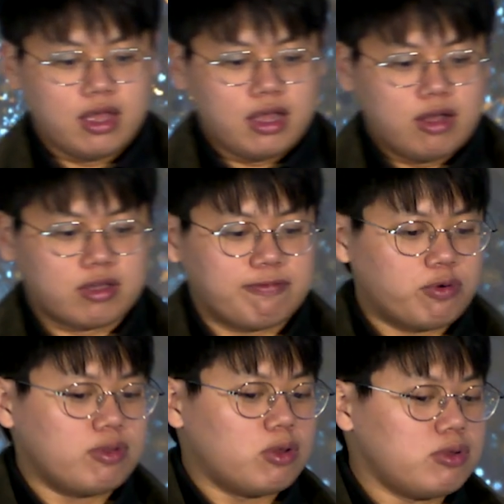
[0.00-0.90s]
Okay, for
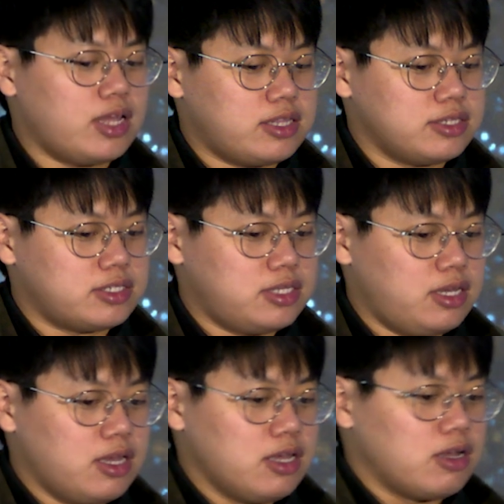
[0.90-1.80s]
low
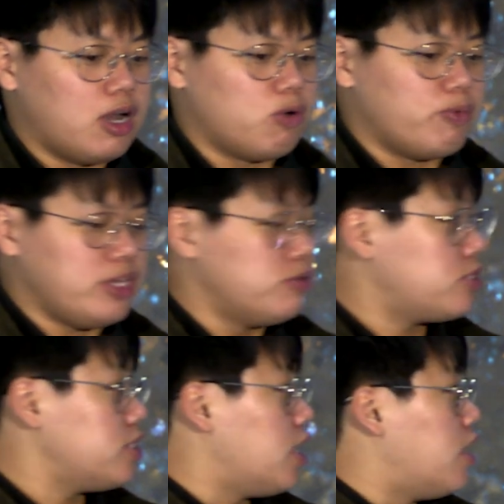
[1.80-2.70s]
latency, we
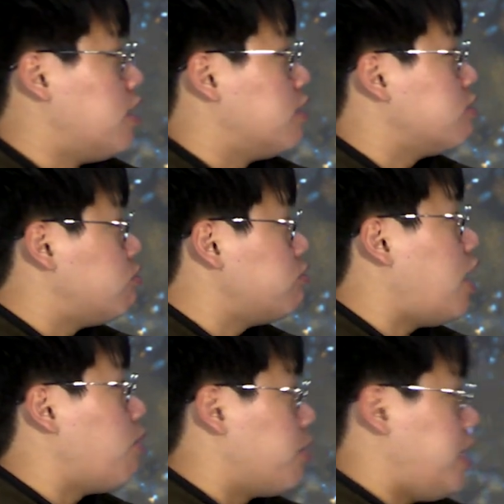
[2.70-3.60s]
use
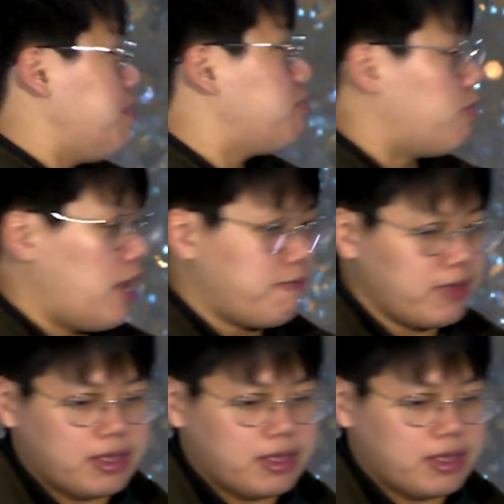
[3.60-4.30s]
CUDA or heap graph.